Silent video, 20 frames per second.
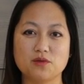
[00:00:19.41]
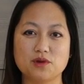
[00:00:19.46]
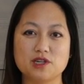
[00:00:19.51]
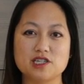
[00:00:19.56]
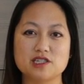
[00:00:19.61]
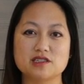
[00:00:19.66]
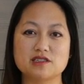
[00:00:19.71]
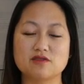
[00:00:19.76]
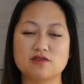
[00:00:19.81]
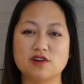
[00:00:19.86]

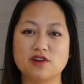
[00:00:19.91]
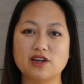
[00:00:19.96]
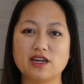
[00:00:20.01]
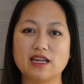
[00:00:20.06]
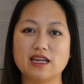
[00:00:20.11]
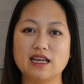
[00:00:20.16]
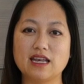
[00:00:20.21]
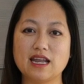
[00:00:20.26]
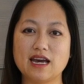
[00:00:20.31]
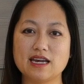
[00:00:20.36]
which is a
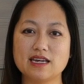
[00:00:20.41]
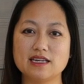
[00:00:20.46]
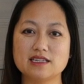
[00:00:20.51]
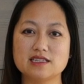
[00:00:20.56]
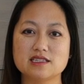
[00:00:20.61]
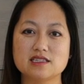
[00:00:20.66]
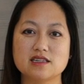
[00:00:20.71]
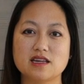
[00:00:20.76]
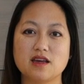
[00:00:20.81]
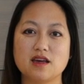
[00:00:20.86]
very
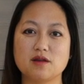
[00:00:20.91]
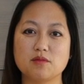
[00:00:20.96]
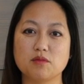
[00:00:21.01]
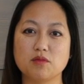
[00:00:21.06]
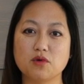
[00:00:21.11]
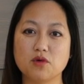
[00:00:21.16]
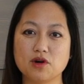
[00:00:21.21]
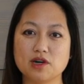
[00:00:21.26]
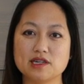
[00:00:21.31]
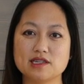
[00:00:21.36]
light and
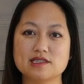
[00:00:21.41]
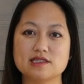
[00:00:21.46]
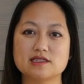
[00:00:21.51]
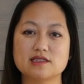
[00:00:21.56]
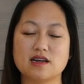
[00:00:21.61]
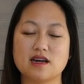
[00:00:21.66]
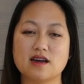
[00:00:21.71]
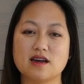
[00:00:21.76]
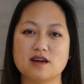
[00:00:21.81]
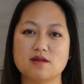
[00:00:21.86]

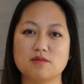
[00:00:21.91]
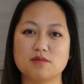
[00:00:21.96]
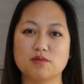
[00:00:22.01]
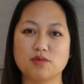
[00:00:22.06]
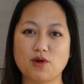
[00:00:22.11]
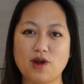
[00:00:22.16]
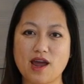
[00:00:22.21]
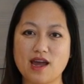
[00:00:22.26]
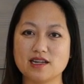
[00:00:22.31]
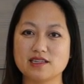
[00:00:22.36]
moist
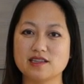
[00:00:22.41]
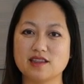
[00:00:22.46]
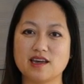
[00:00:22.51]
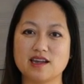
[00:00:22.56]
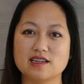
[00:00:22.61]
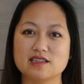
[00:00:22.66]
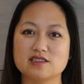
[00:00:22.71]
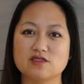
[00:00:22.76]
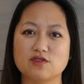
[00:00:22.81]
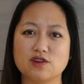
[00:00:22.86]
bread
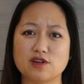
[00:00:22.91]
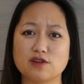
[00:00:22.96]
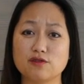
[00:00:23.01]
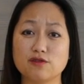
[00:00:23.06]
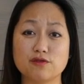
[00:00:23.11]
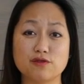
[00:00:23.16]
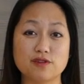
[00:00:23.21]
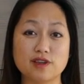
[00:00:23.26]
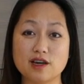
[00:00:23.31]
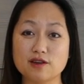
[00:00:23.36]
that is very
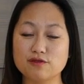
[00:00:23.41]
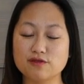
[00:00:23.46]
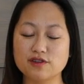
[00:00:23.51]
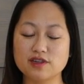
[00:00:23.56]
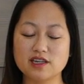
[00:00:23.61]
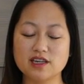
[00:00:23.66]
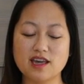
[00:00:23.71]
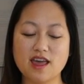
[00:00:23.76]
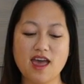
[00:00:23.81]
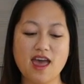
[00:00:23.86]

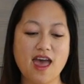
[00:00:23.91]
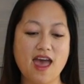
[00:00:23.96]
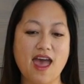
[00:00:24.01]
fluffy,